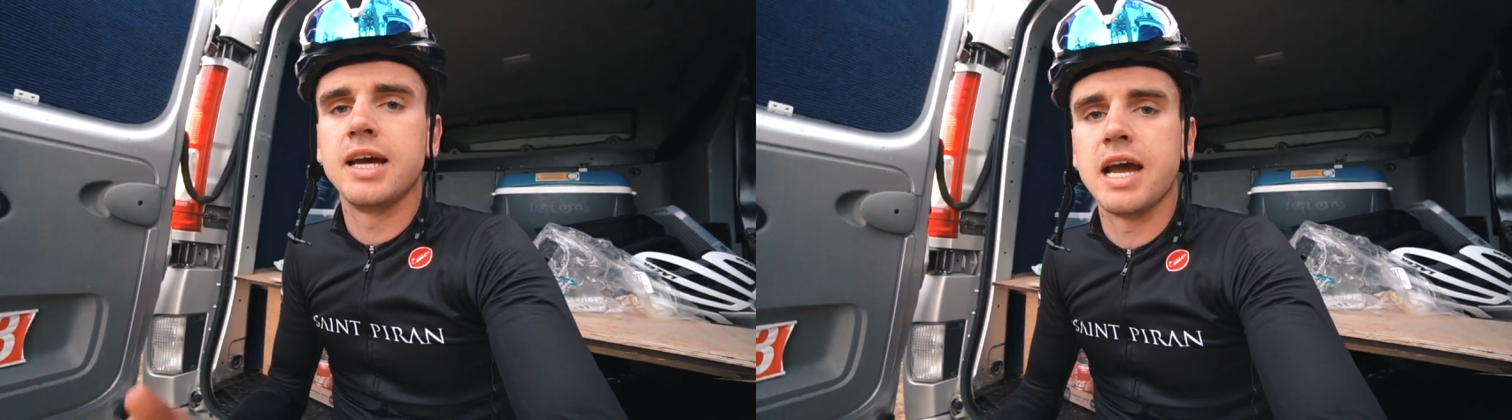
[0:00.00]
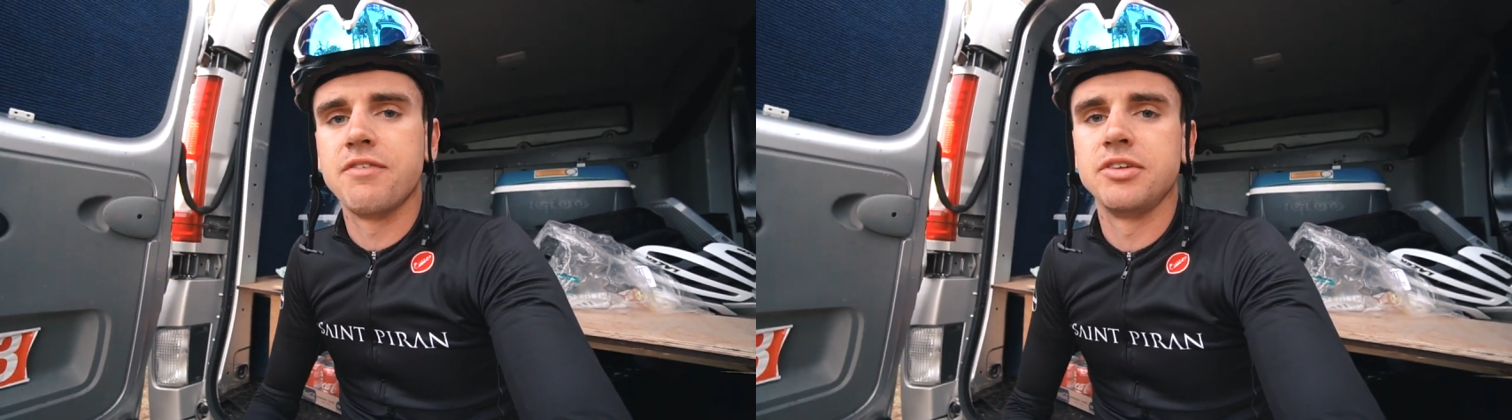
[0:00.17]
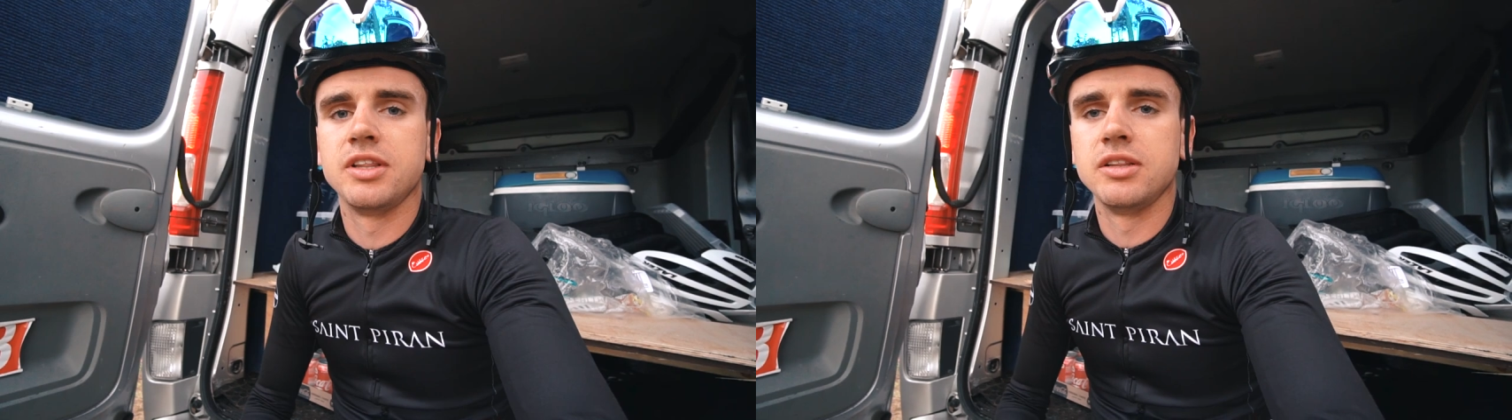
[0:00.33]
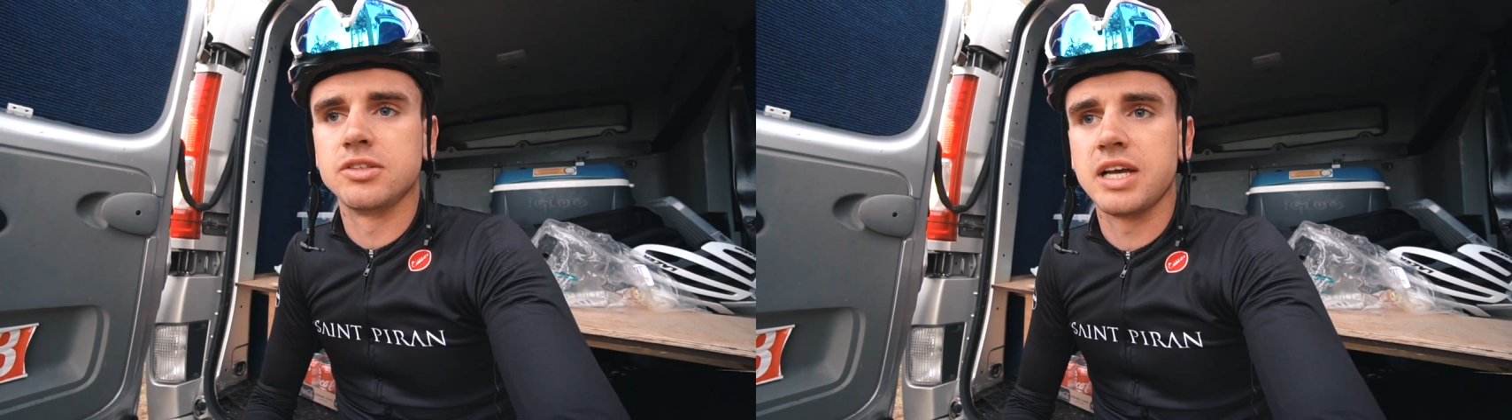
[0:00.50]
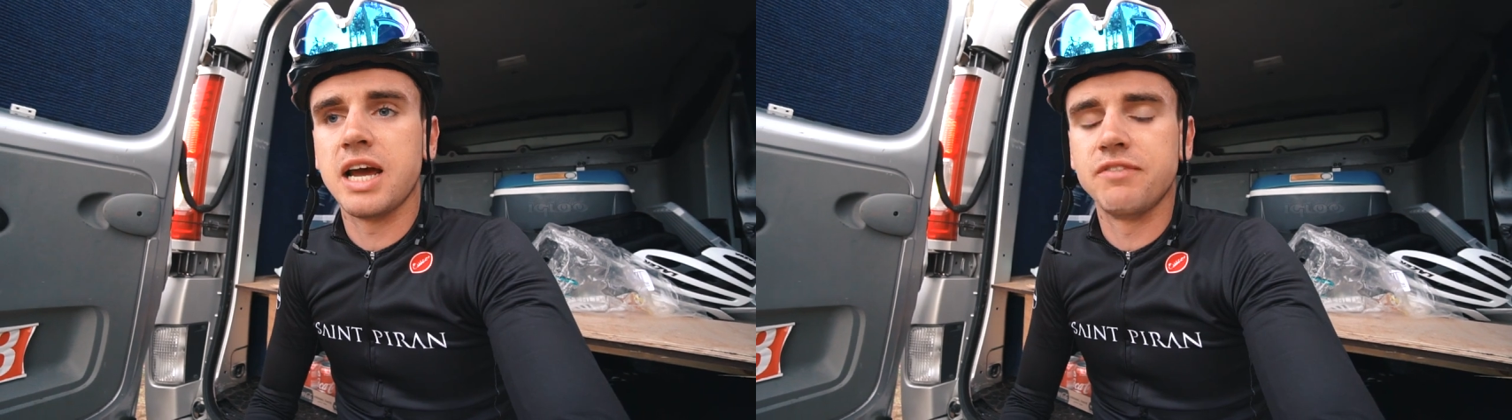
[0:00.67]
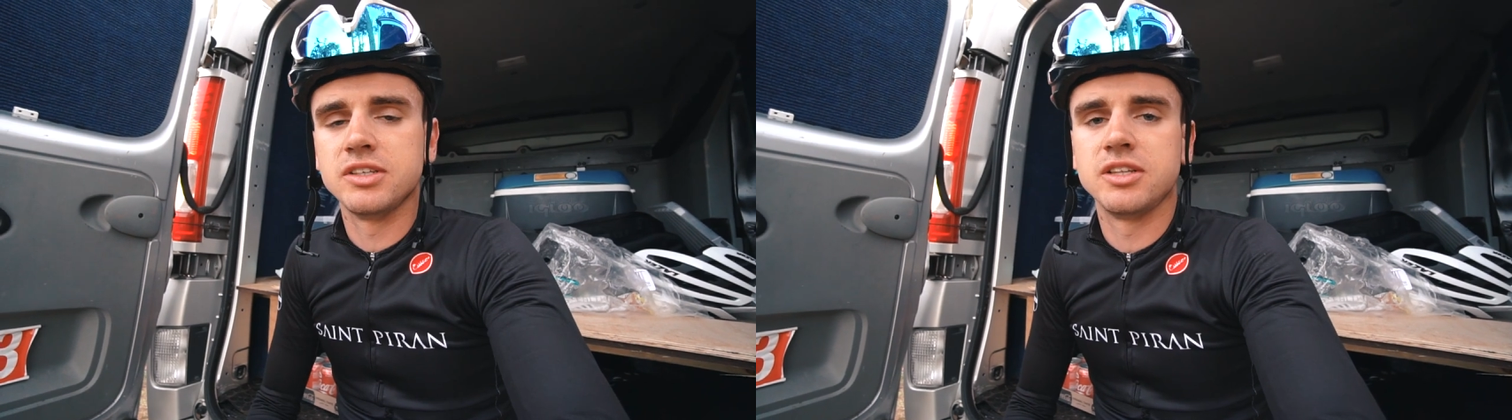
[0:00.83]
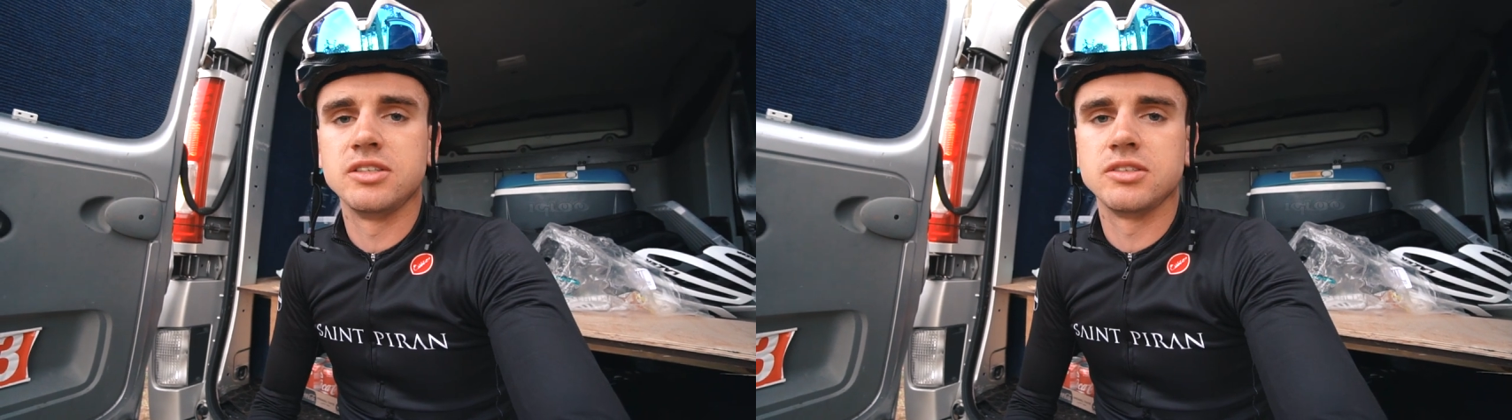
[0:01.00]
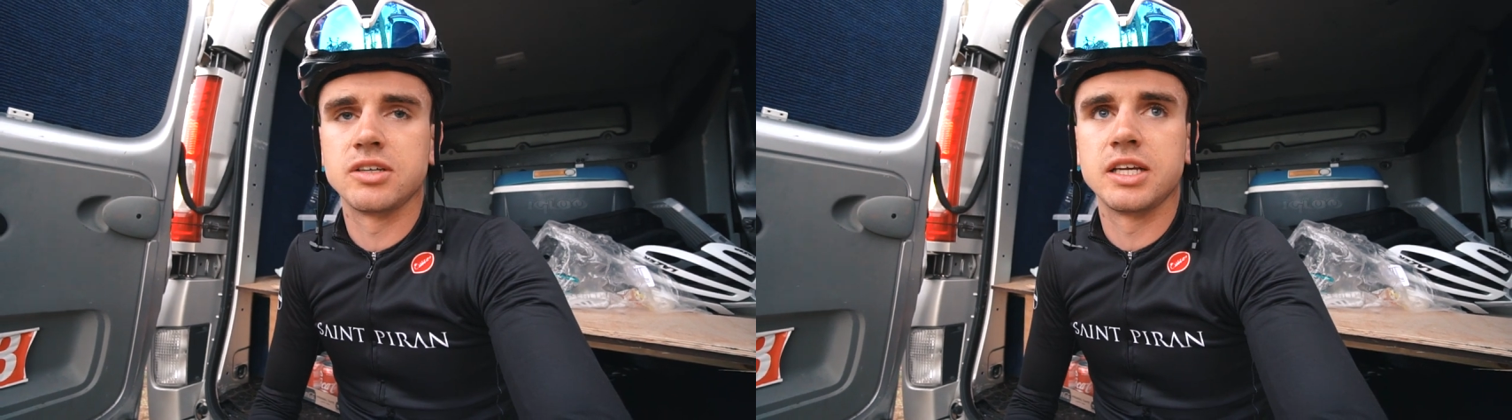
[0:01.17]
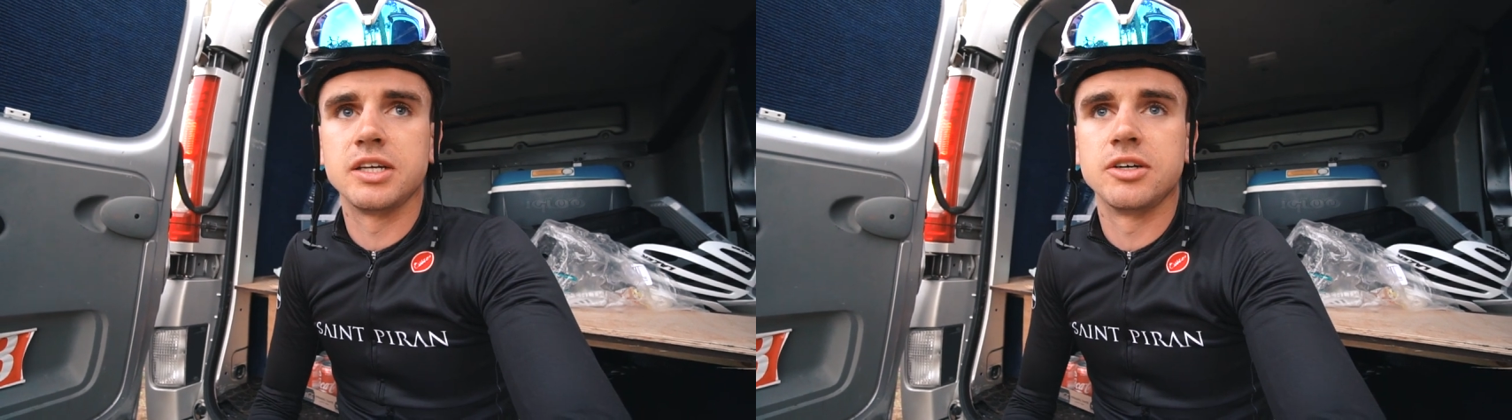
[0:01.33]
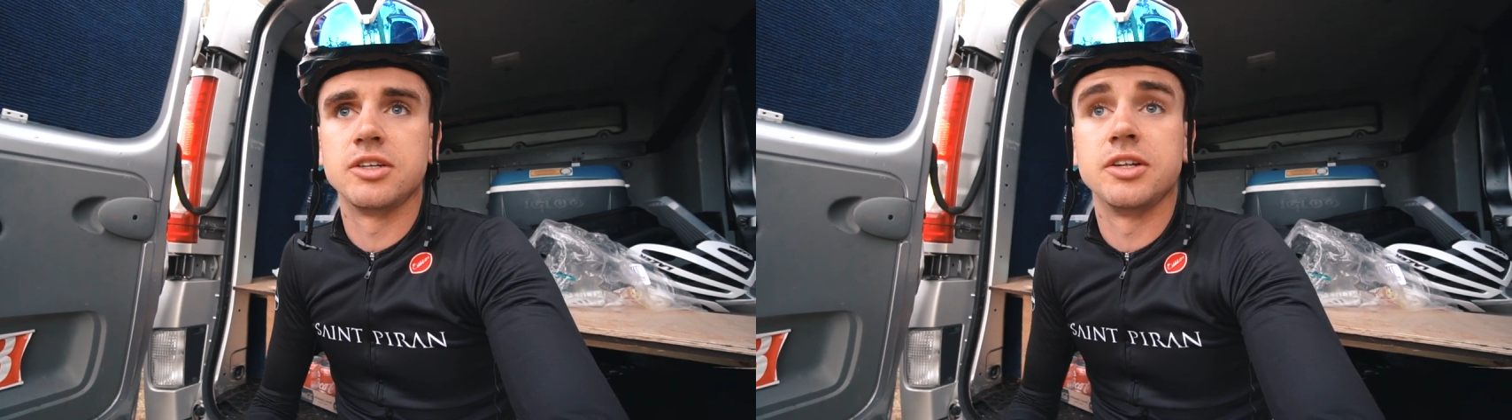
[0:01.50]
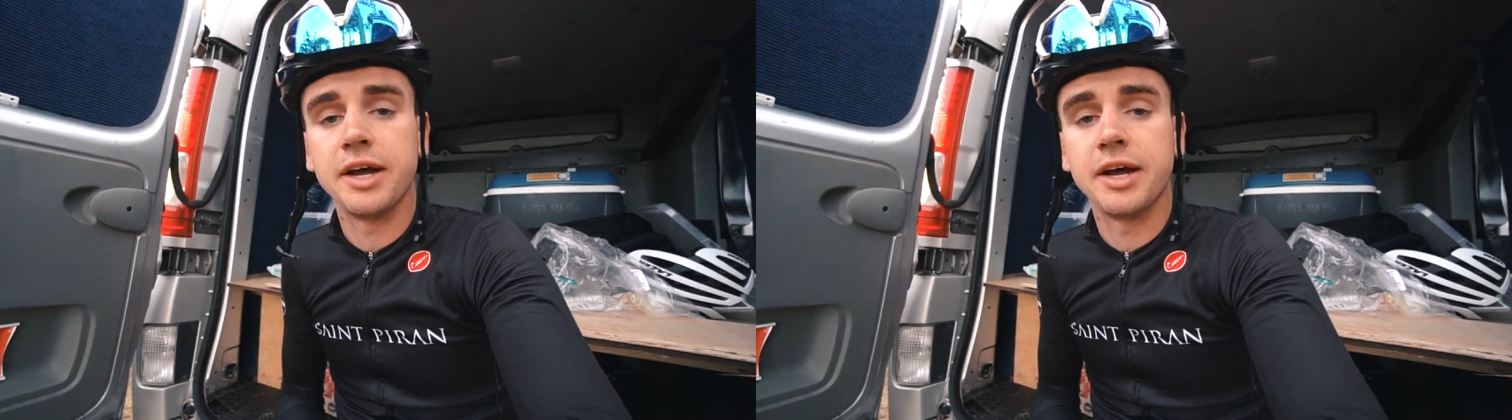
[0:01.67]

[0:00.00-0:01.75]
Everything's looking good,